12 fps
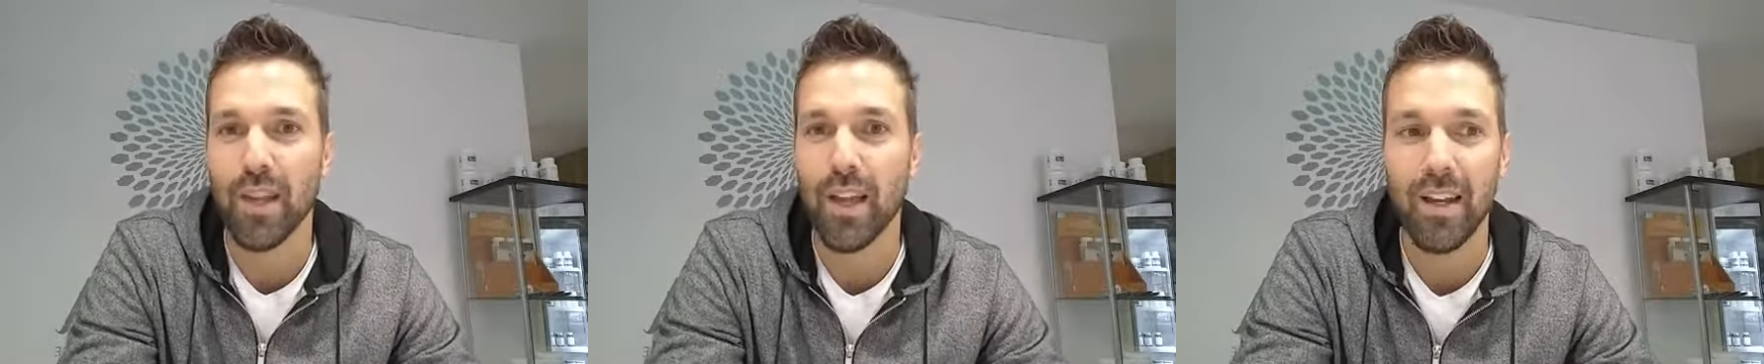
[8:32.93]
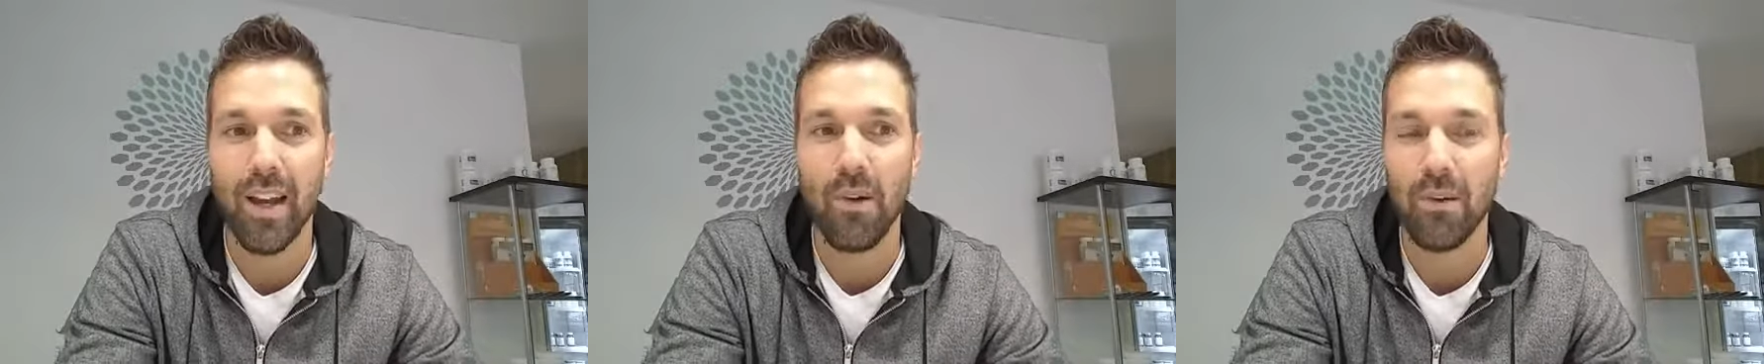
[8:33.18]

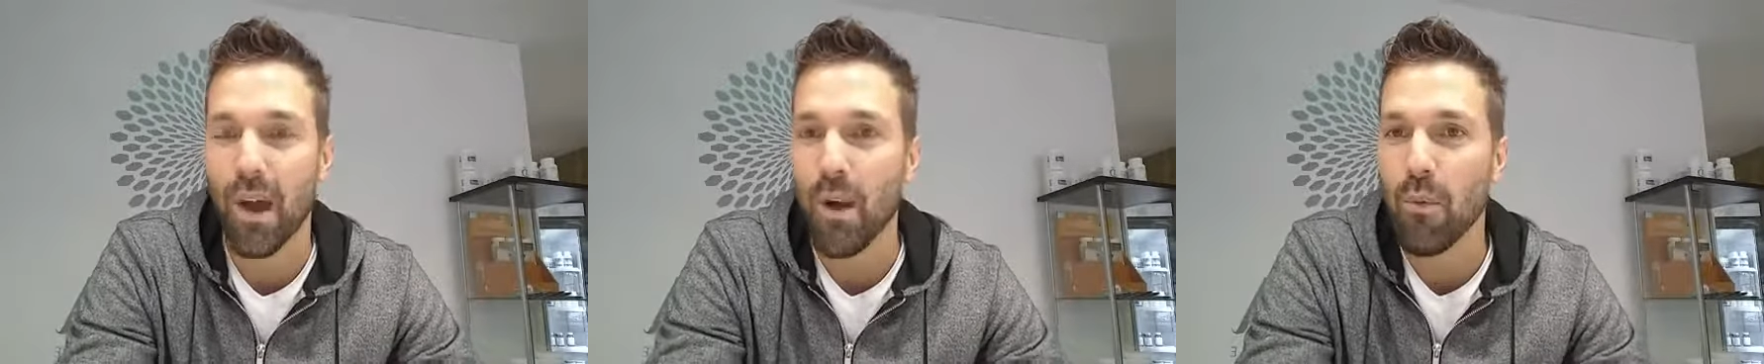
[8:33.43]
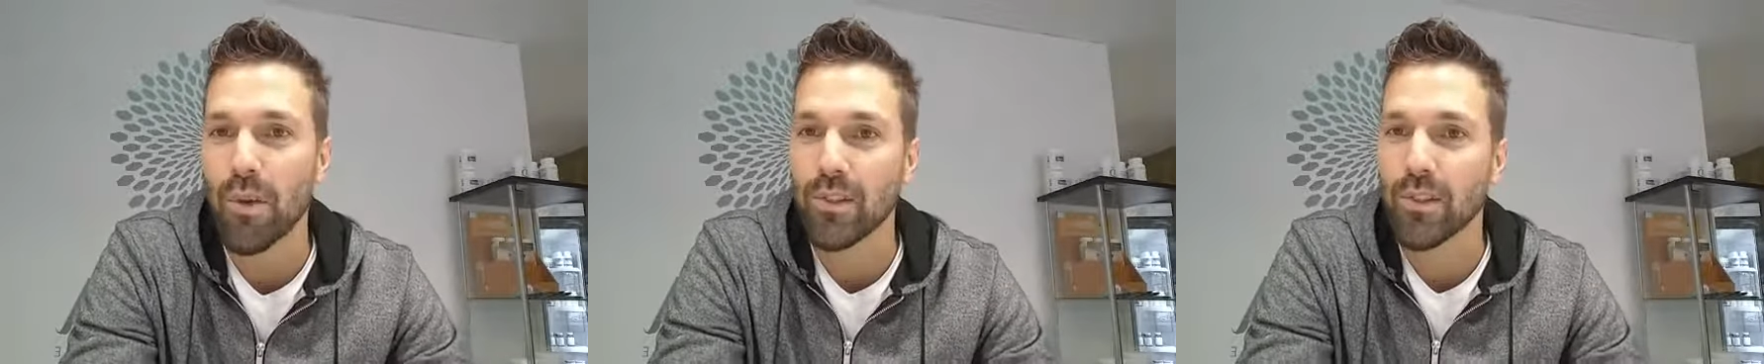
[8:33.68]
And I
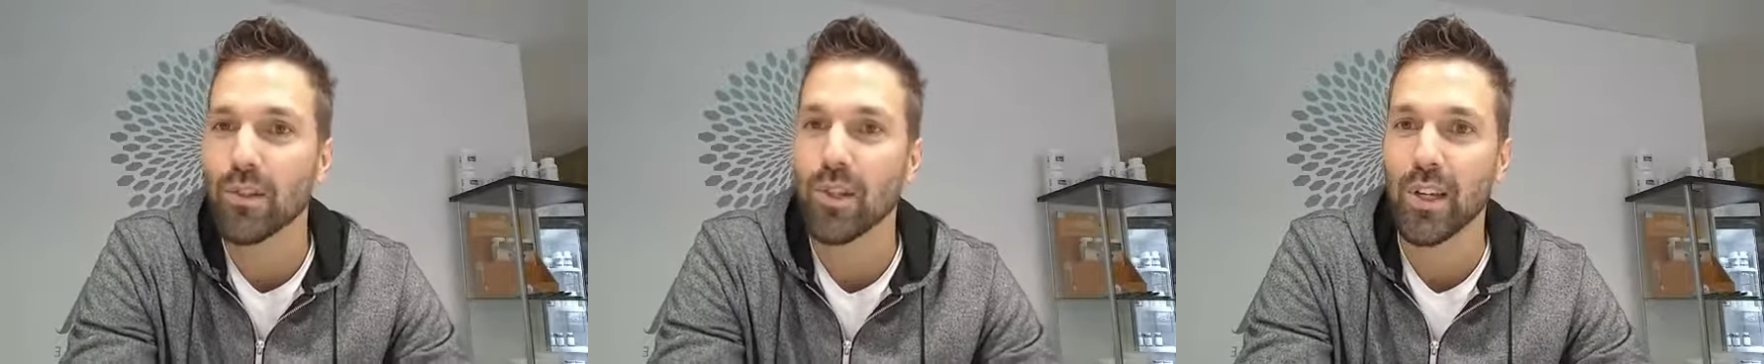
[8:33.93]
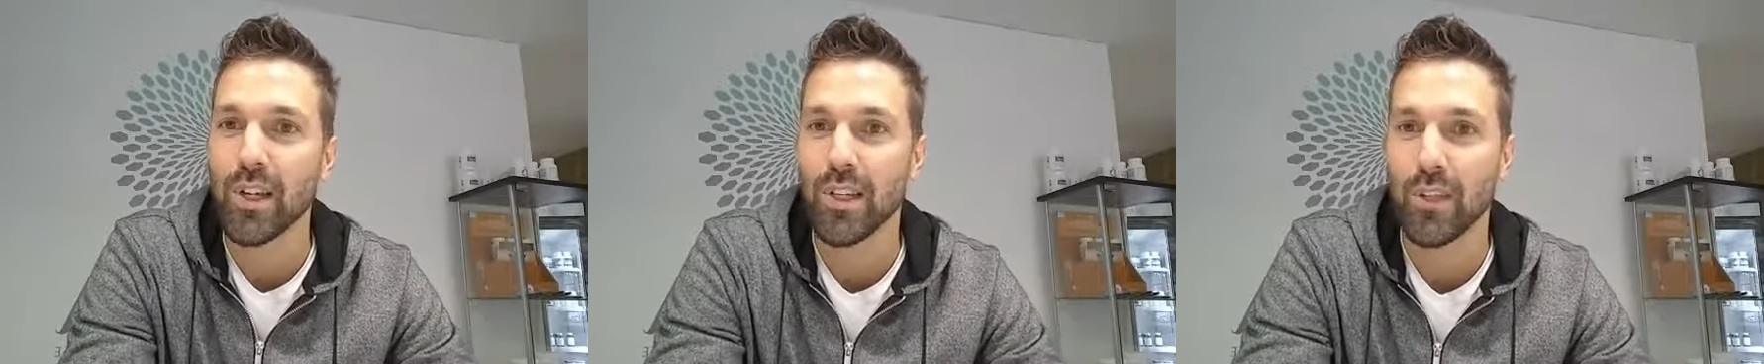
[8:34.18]
wasn't
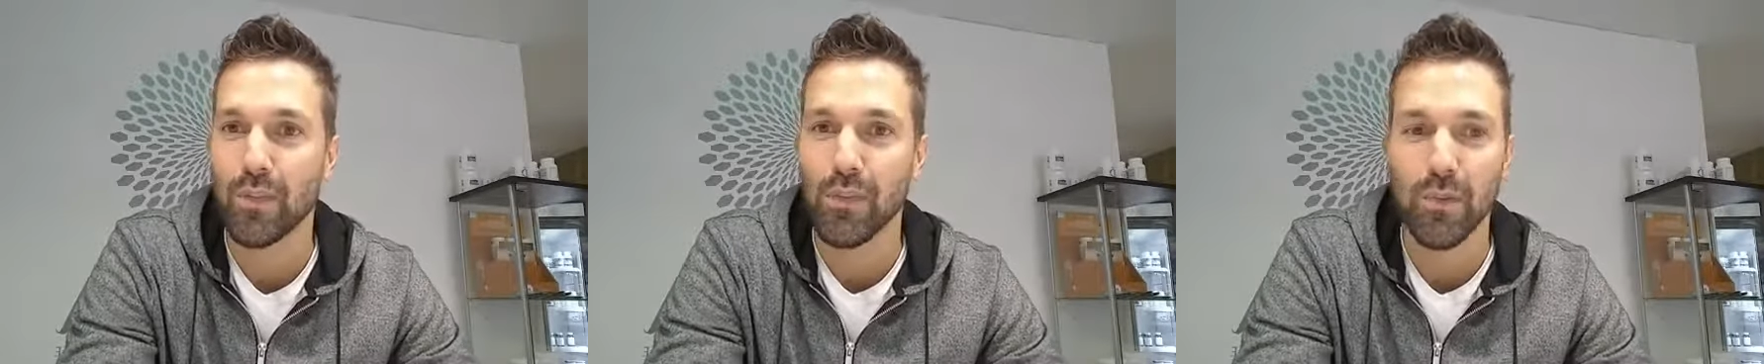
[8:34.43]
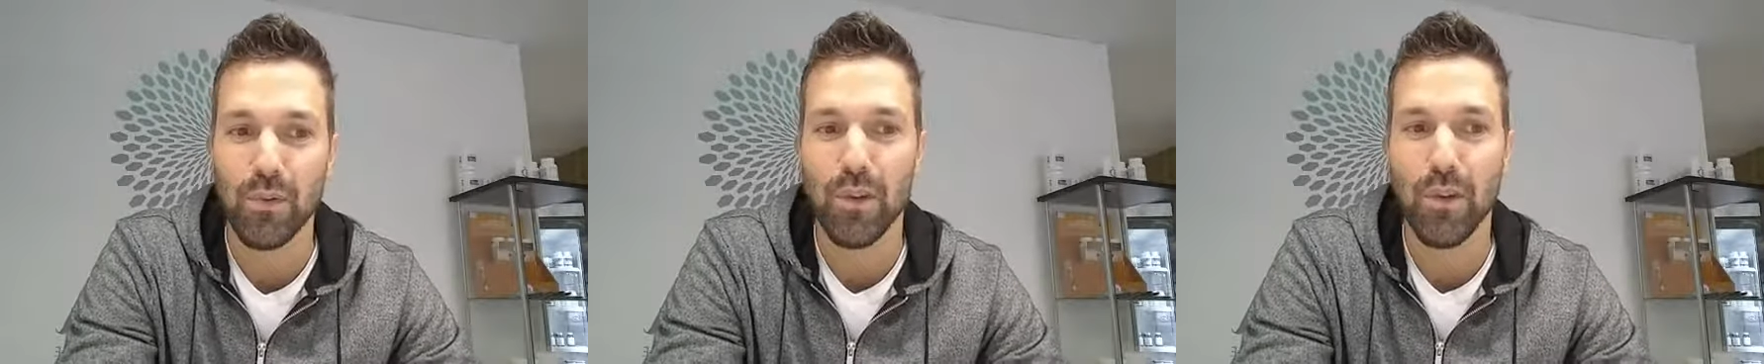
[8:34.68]
looking at the
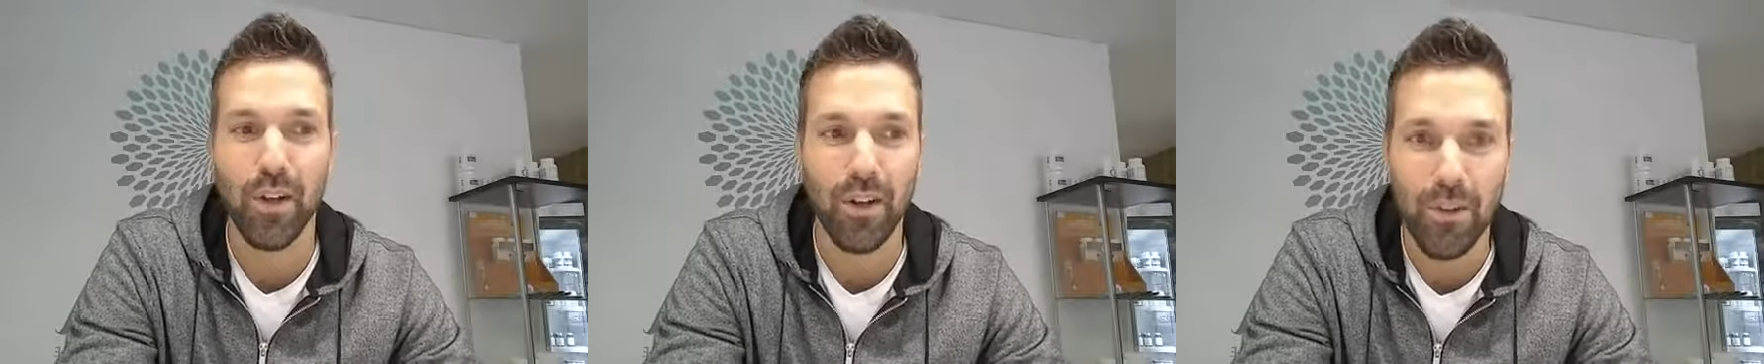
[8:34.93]
food going,